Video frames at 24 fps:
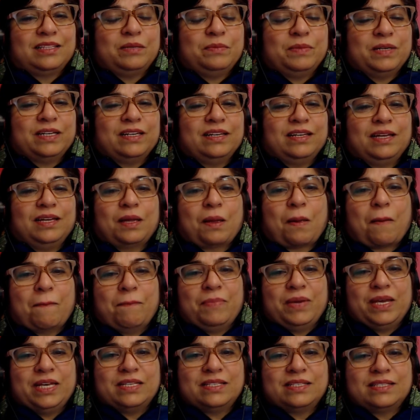ultimately
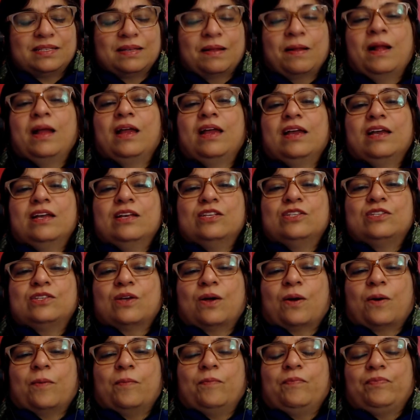peace.
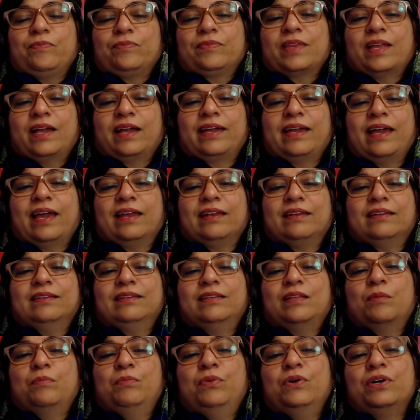So again,
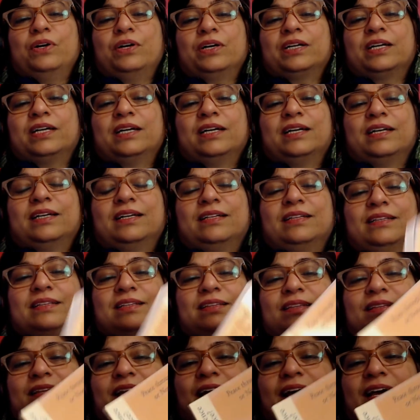the book
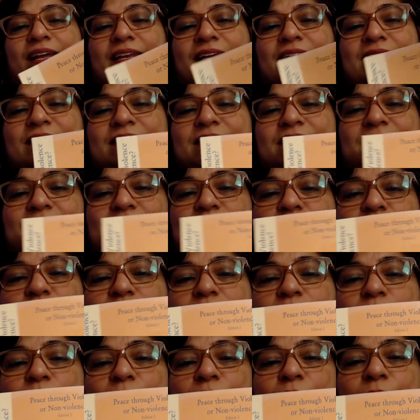that is
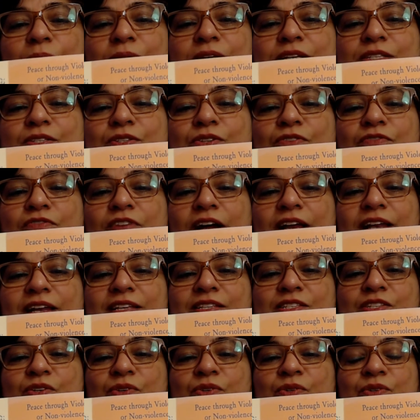talks about peace through
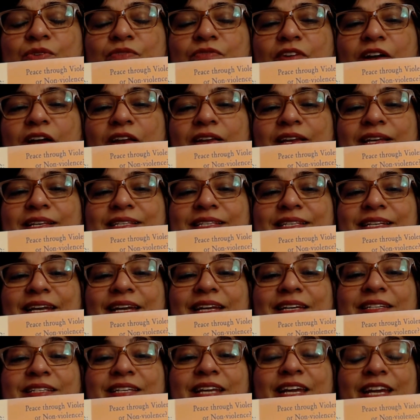violence or
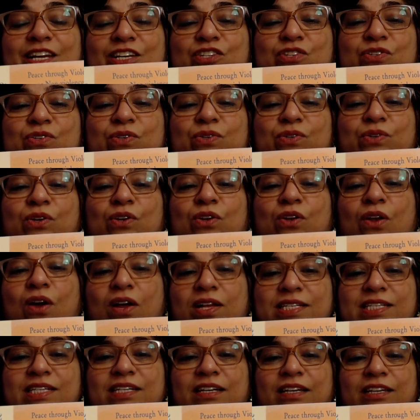non-violence. It takes you
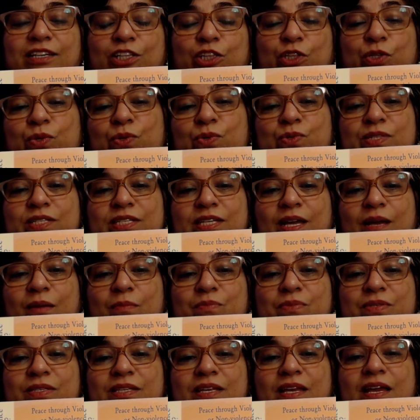logically through
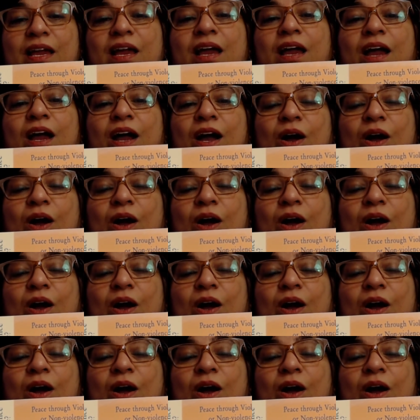steps